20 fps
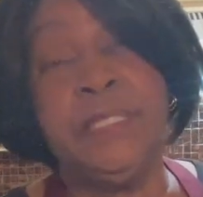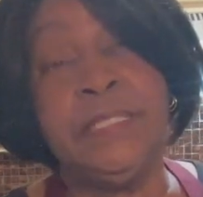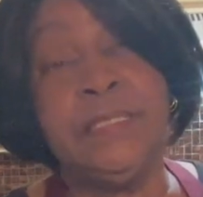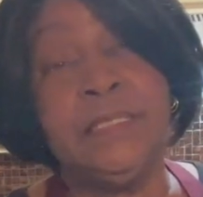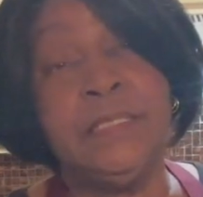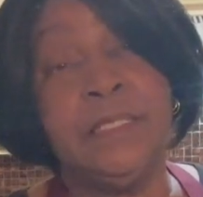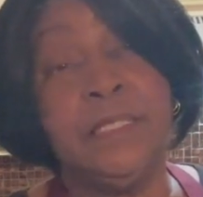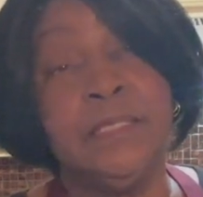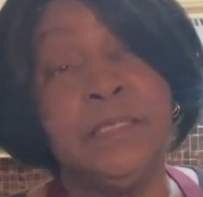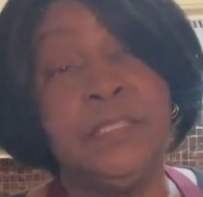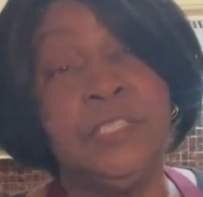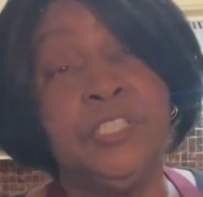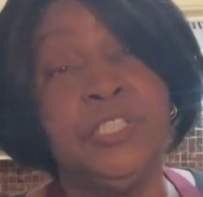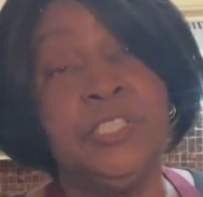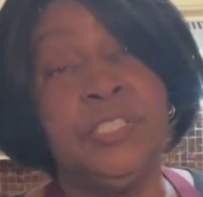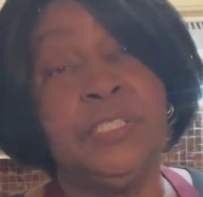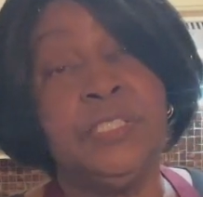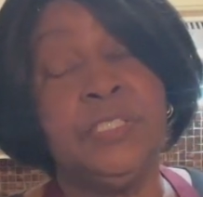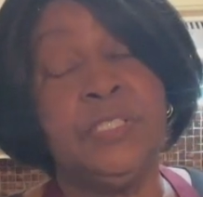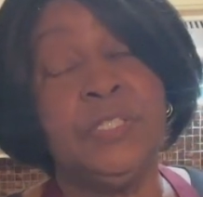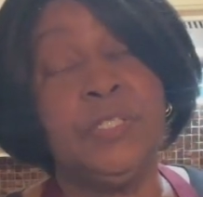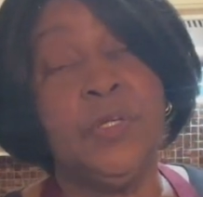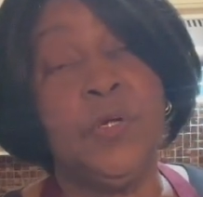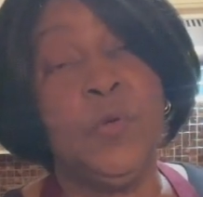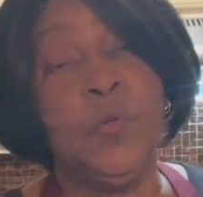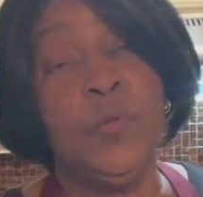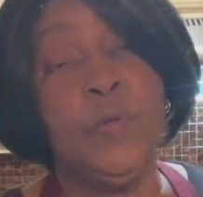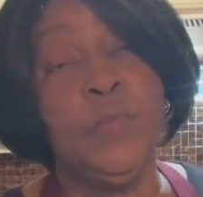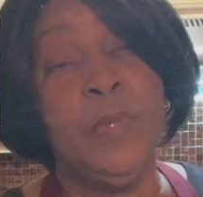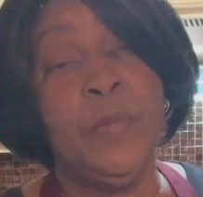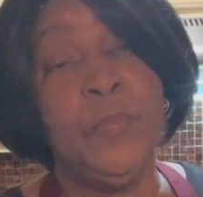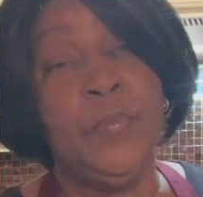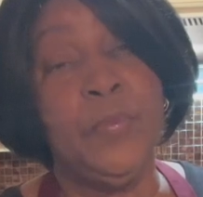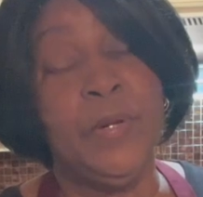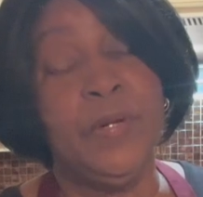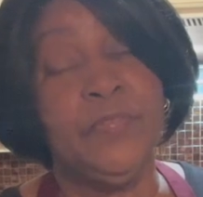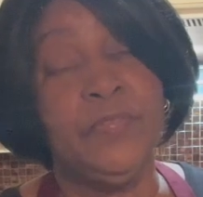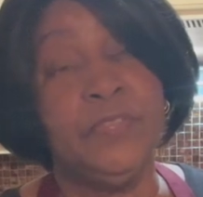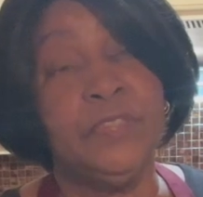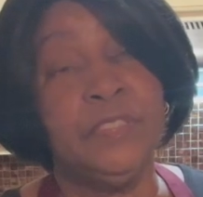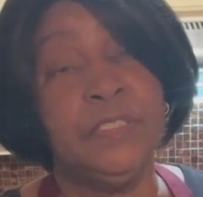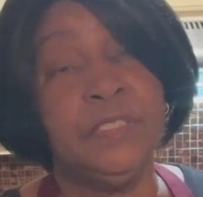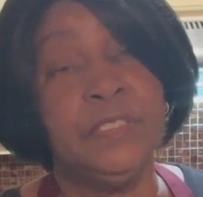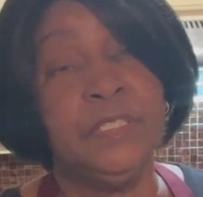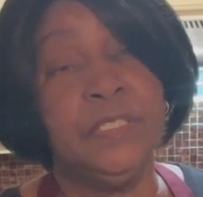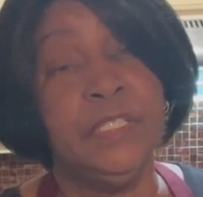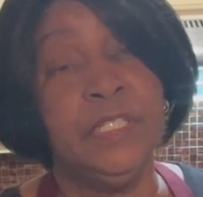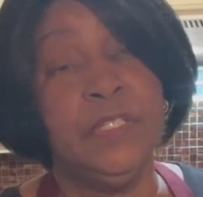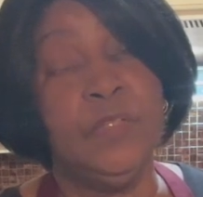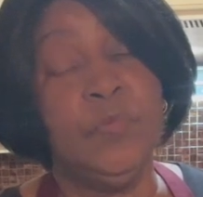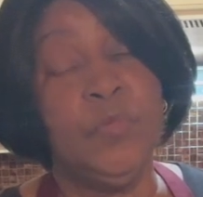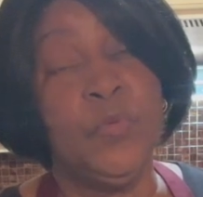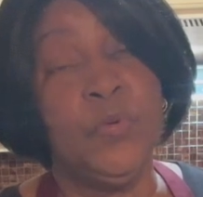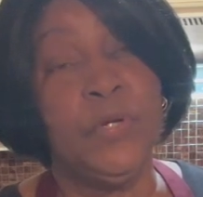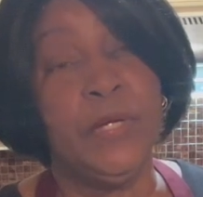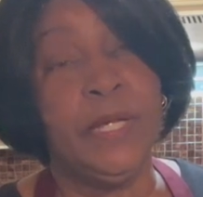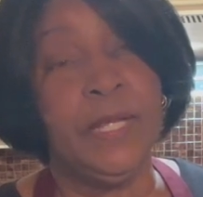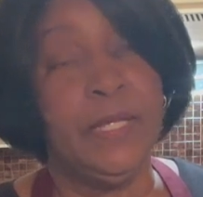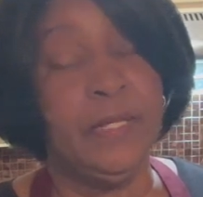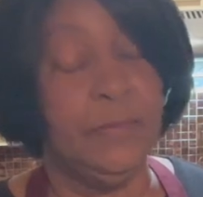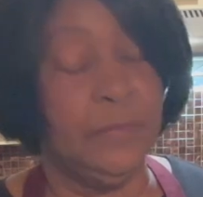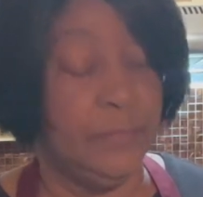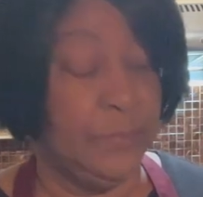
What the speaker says: sausages to go with my breakfast in the morning,